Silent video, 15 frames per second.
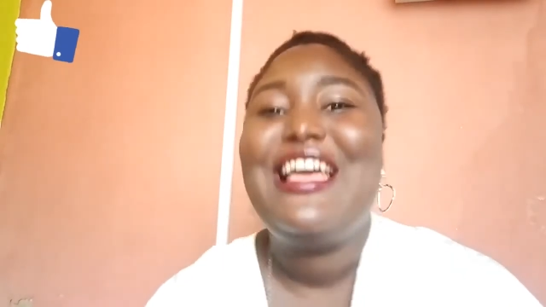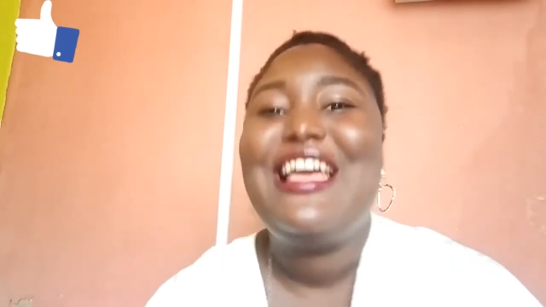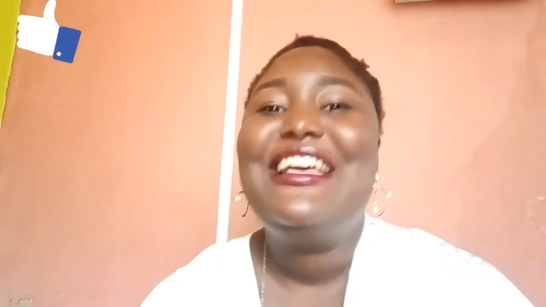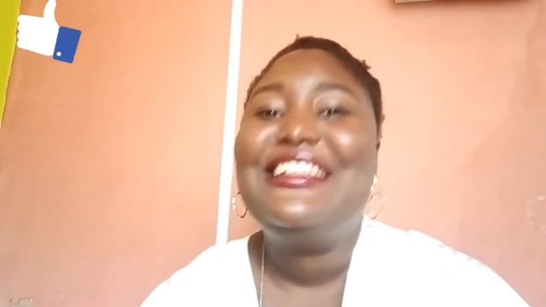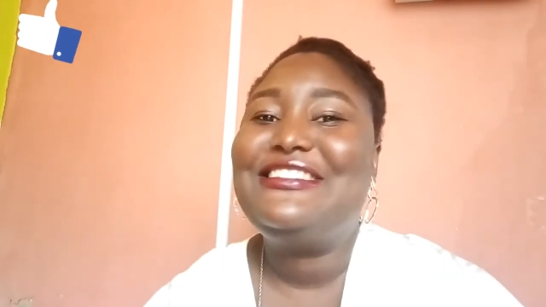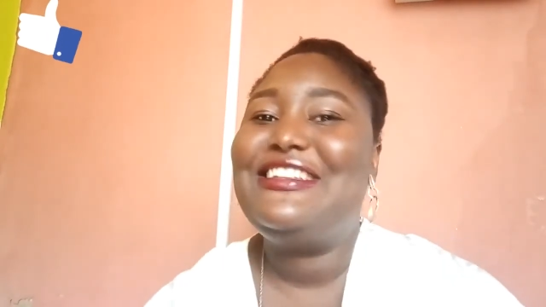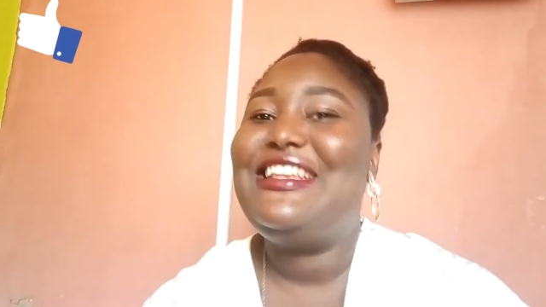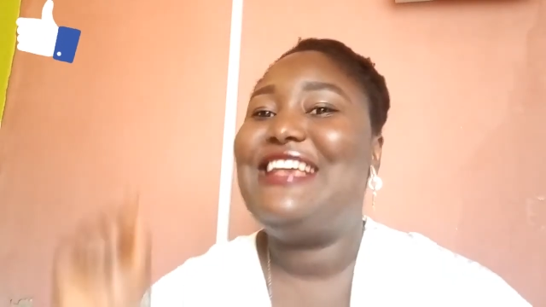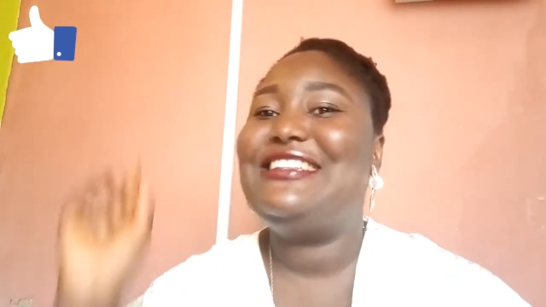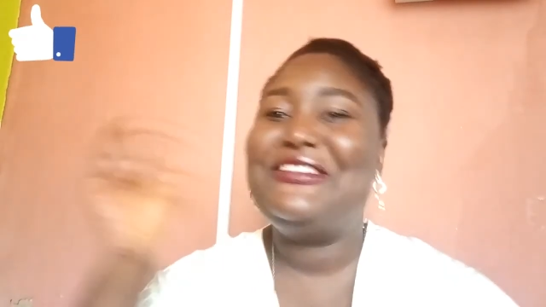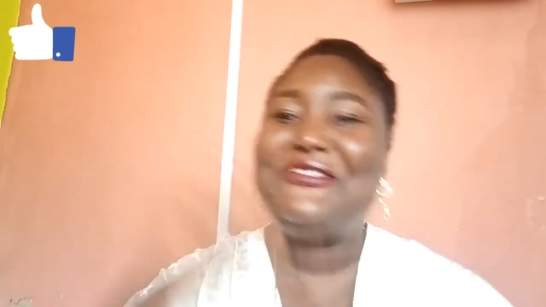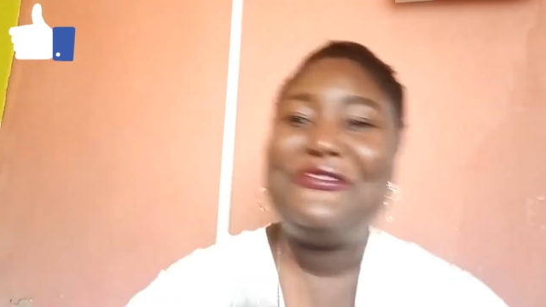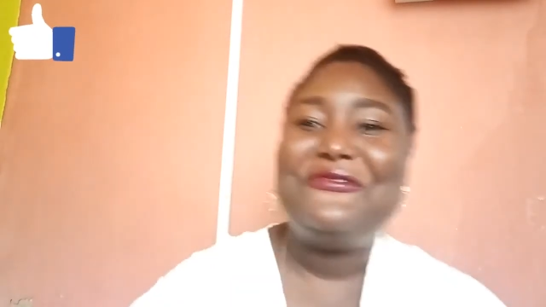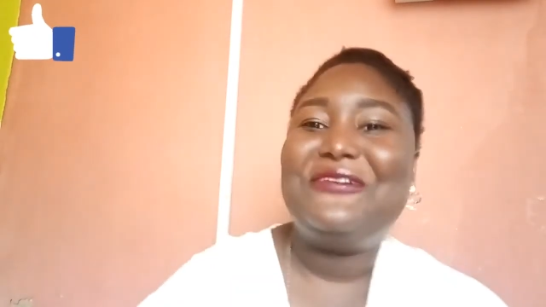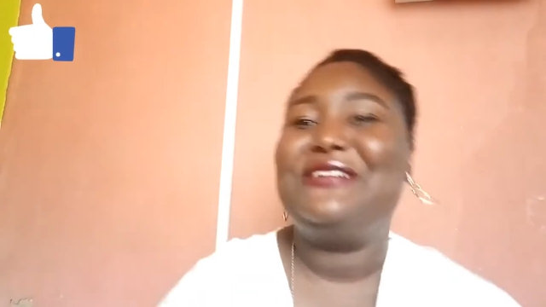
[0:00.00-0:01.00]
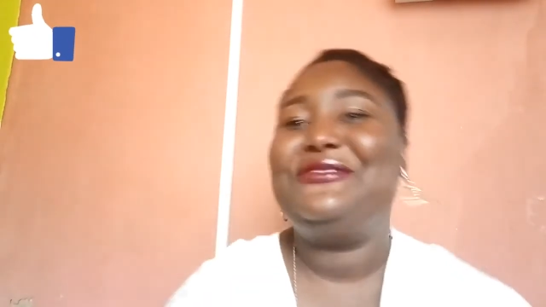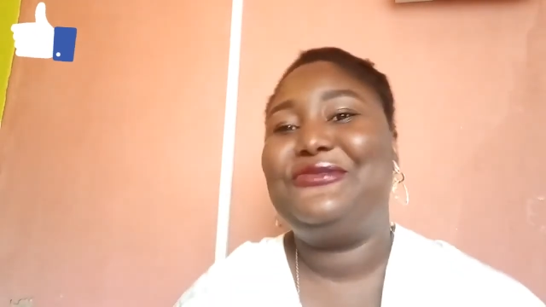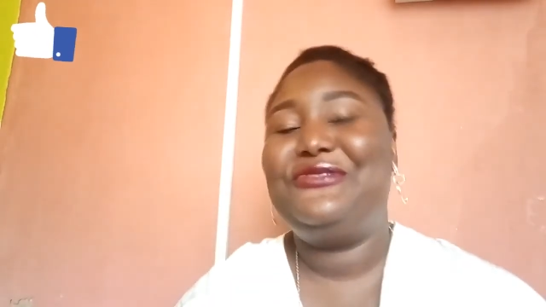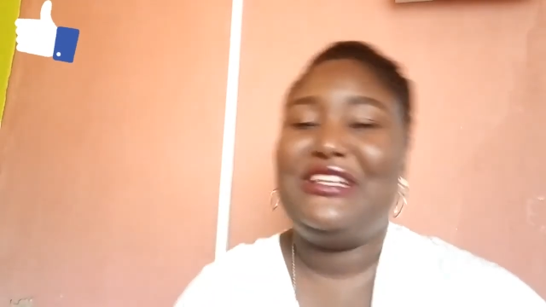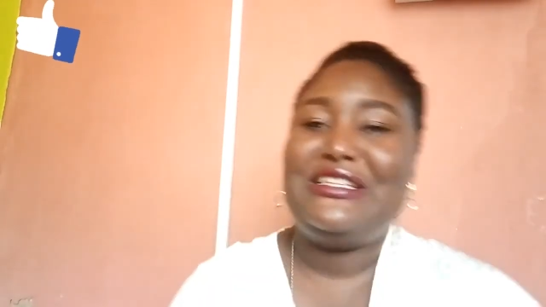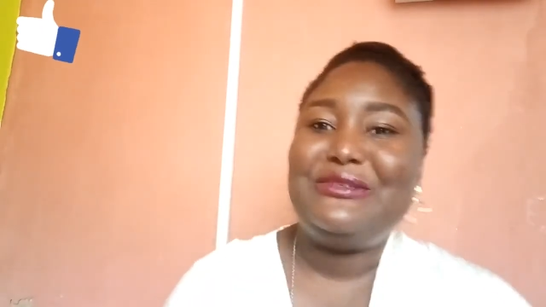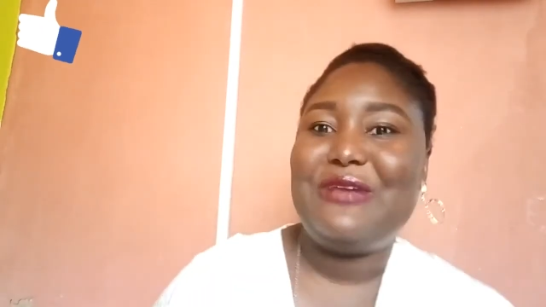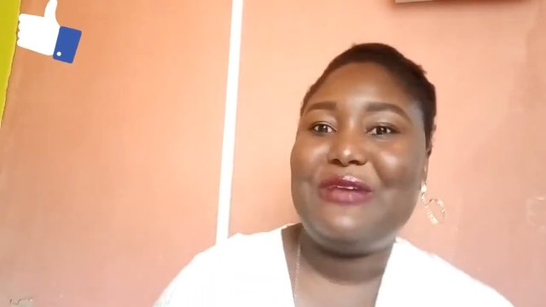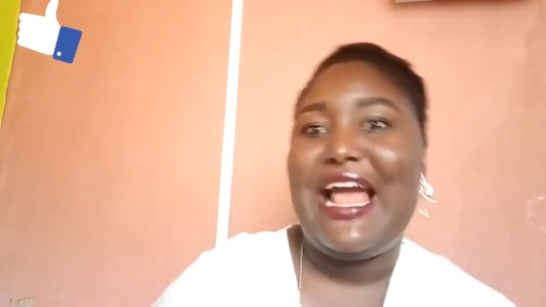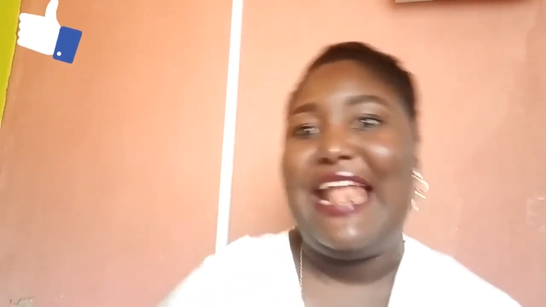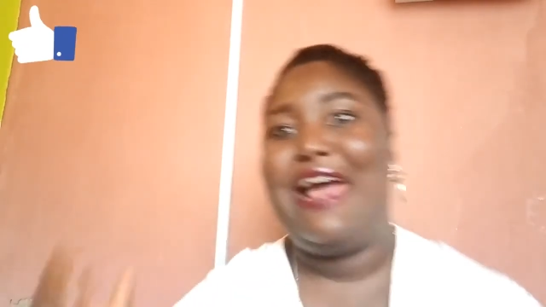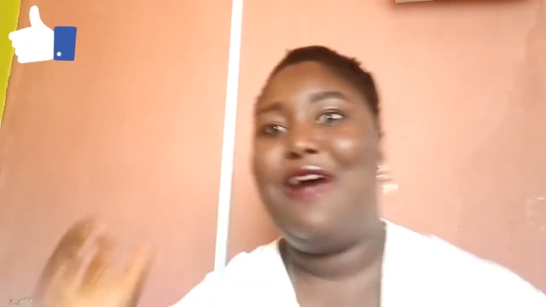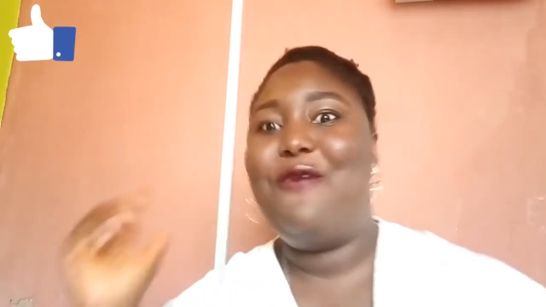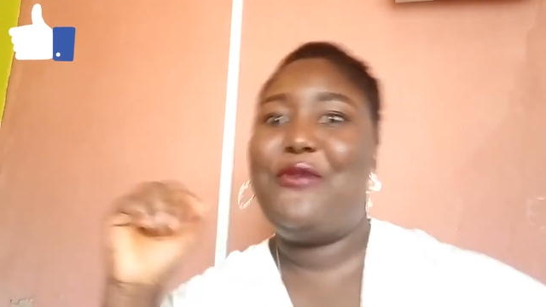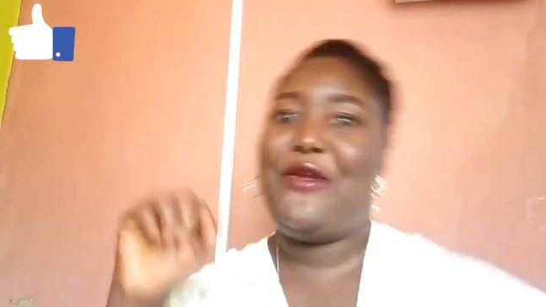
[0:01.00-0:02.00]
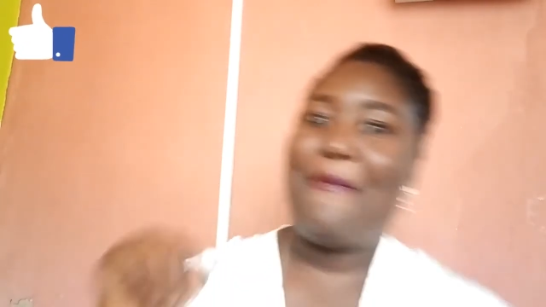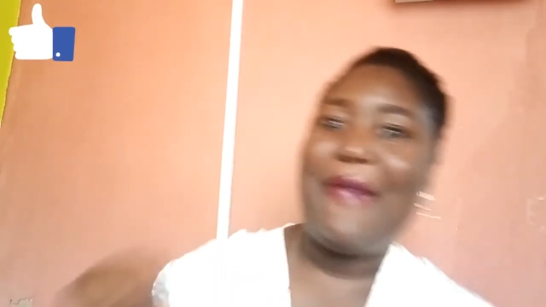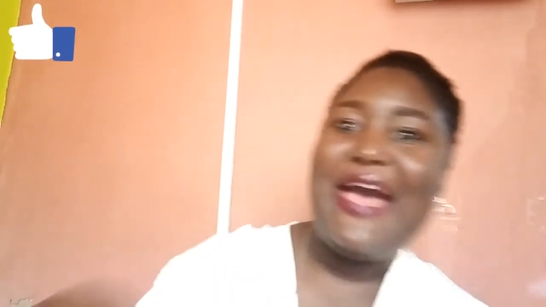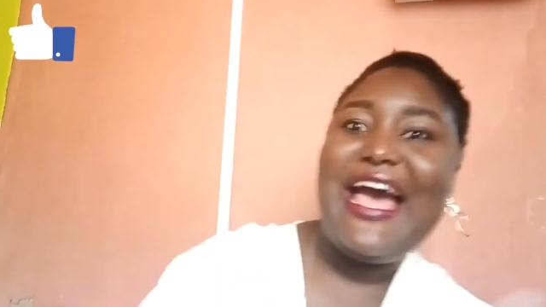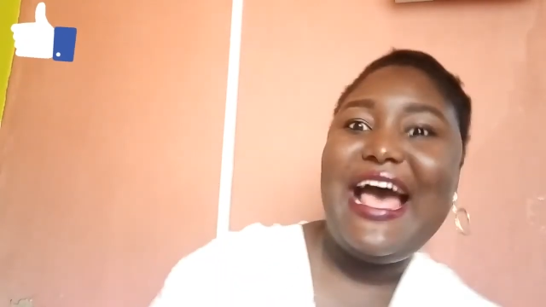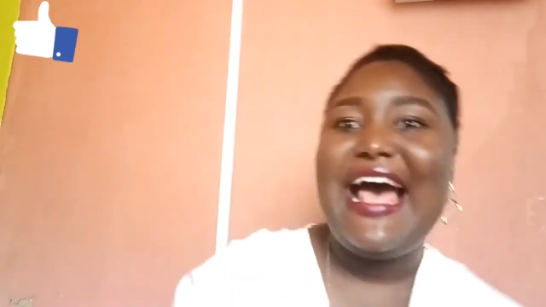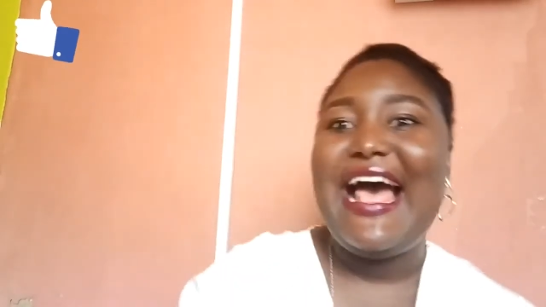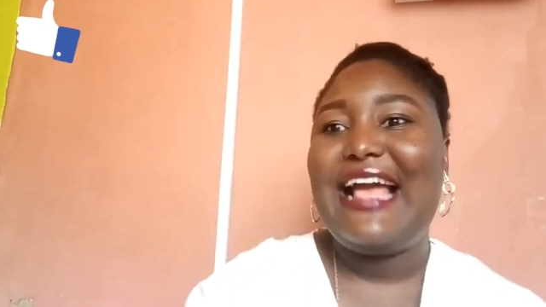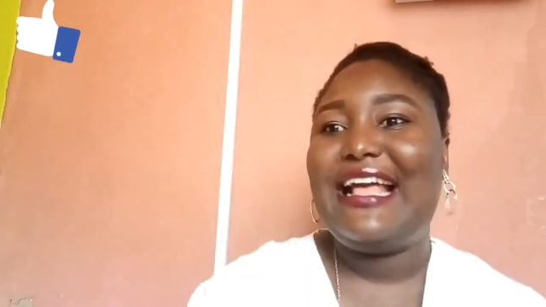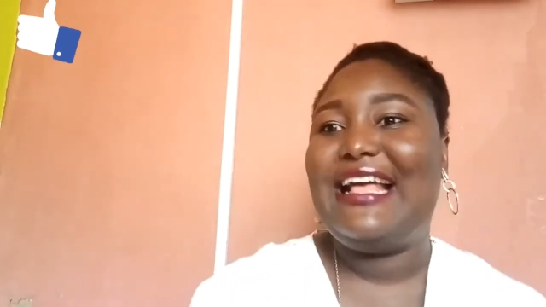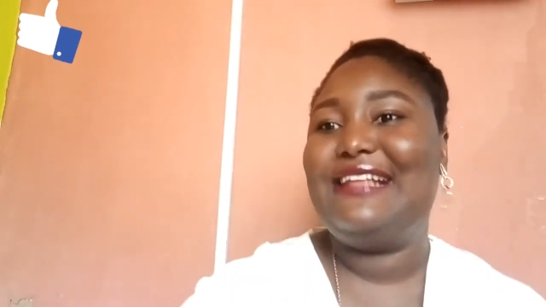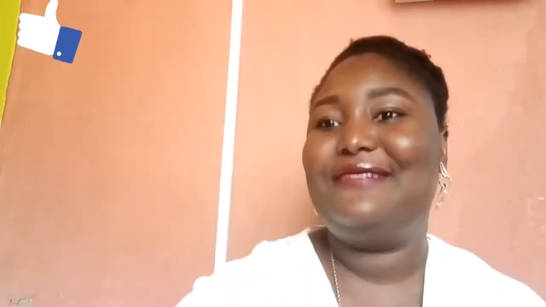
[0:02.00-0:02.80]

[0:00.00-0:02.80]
So let's go over to Facebook and I'll be back.